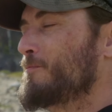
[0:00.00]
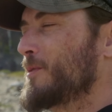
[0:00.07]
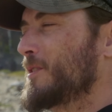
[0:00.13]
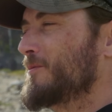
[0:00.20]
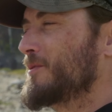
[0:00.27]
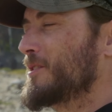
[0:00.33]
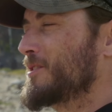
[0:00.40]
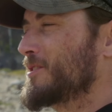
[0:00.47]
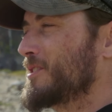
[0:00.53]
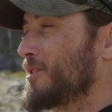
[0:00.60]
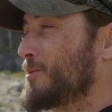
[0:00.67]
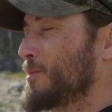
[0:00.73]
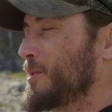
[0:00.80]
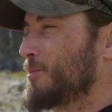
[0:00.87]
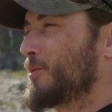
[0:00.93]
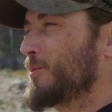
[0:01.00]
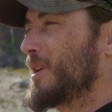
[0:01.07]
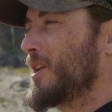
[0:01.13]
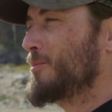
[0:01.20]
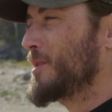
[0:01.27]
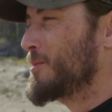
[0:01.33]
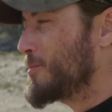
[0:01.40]
If there's other people
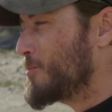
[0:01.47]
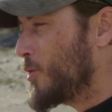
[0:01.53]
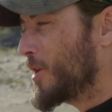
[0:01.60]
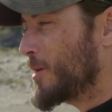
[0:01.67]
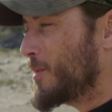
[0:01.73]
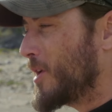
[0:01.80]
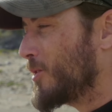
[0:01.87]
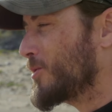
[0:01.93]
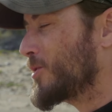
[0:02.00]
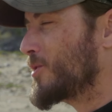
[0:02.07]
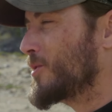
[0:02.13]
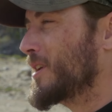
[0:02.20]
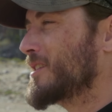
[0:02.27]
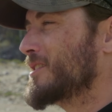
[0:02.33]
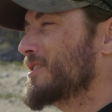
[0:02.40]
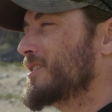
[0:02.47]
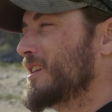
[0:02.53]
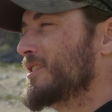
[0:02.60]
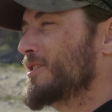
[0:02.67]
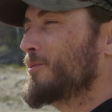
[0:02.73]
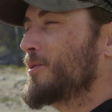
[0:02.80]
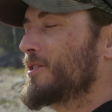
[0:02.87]
around, maybe point them out real quick, just in
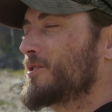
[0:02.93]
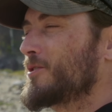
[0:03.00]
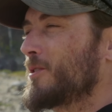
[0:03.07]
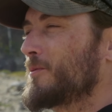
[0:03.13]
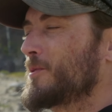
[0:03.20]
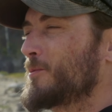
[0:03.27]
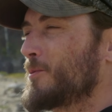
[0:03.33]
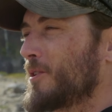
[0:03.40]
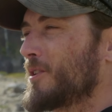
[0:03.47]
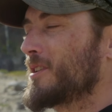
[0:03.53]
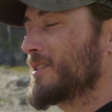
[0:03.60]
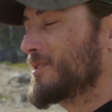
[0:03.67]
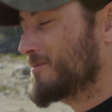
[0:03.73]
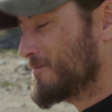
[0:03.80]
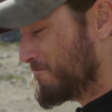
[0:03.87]
case you want to show off your work, and